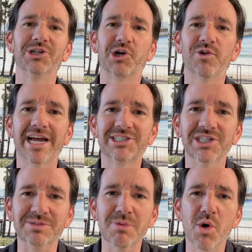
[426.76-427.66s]
your correction
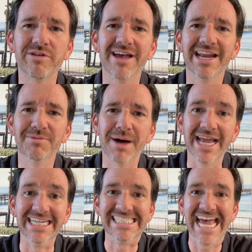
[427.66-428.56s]
is motivated by
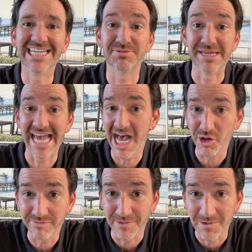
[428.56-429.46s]
an intent to be
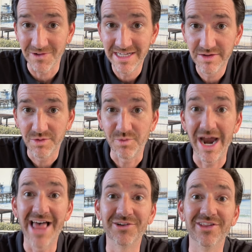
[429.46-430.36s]
helpful
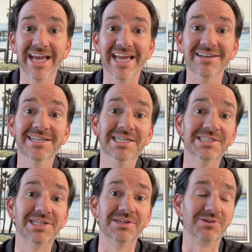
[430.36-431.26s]
rather than
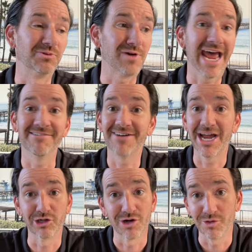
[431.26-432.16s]
to gratify
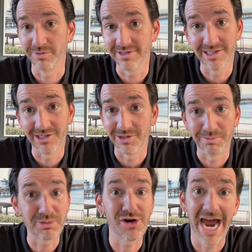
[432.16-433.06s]
your own you know
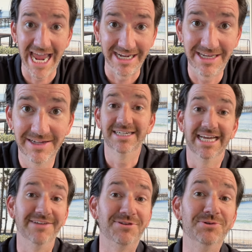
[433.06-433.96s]
pride
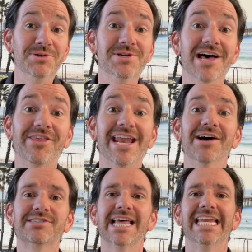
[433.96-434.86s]
and if you do nothing
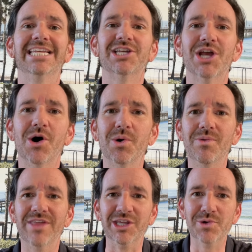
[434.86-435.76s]
else they need to know
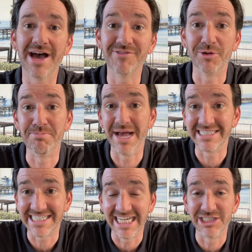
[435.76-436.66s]
that you have their
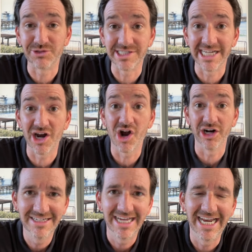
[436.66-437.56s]
best interest at
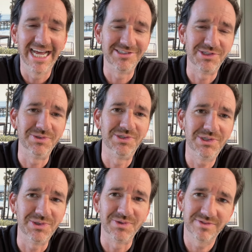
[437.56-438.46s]
heart and as you
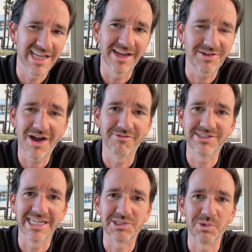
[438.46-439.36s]
do that
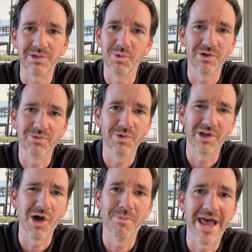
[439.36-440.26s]
conversation will, will, will
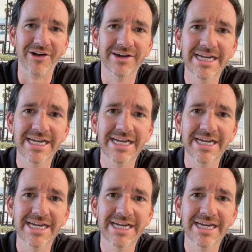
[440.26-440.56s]
go better